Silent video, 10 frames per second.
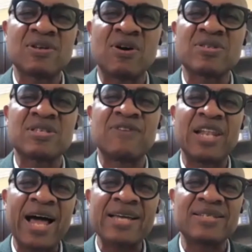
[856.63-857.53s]

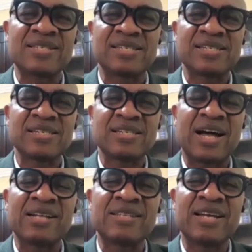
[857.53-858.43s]
uncivilized,
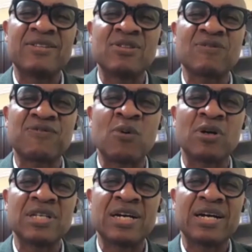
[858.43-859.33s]
and not
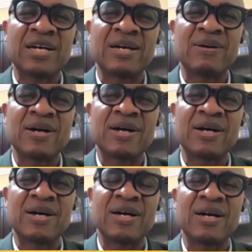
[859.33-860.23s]

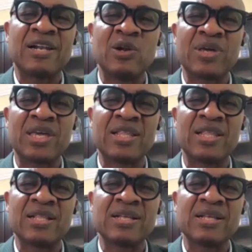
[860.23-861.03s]
forward-looking